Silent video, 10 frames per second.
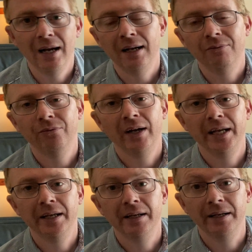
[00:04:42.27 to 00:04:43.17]
and
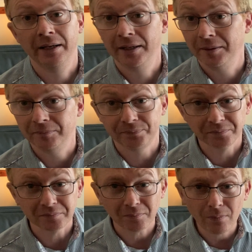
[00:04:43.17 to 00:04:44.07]
via
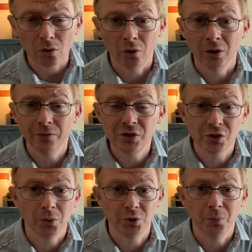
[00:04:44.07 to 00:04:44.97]
all of his
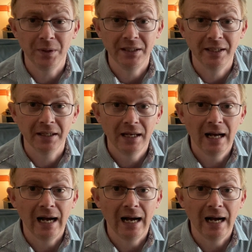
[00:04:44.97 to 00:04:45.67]
social media.